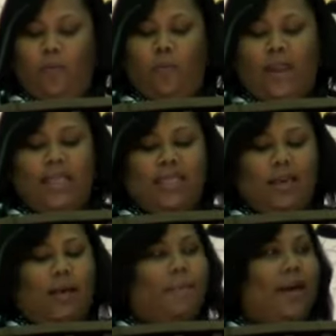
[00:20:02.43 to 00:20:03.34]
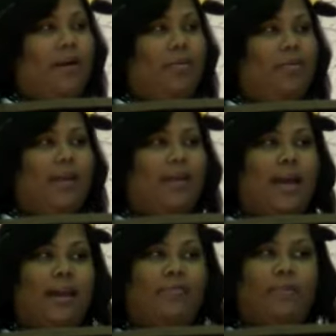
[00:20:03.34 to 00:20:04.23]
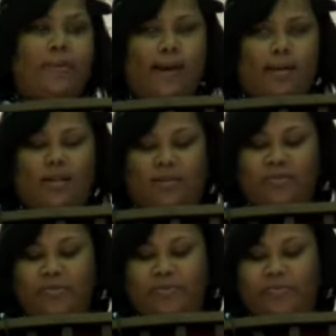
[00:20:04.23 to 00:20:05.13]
When I think about the night of the Passover,